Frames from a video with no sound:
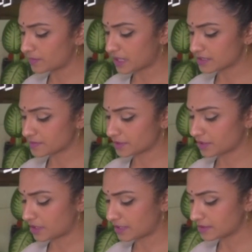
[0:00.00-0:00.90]

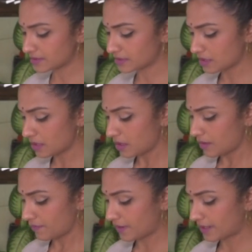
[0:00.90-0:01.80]
basmati rice,
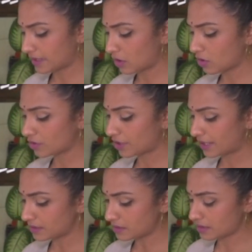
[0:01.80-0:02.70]
fine long
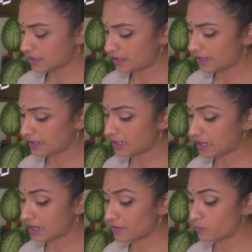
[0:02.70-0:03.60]
grain, and
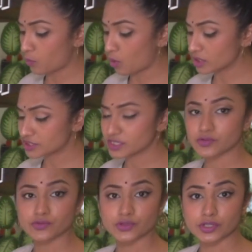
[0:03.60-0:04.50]
I washed it
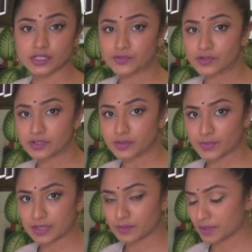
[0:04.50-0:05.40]
really, really
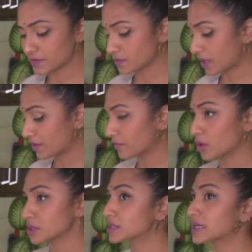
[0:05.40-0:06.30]
well. Okay, so I've
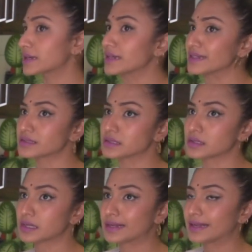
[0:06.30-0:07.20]
washed it at least
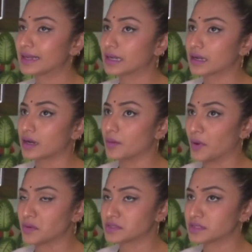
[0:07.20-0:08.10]

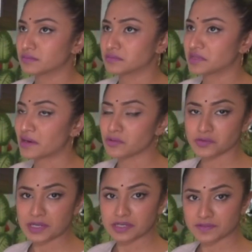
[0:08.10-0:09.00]
about 10 or
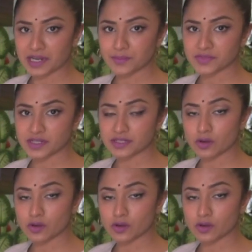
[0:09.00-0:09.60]
12 times until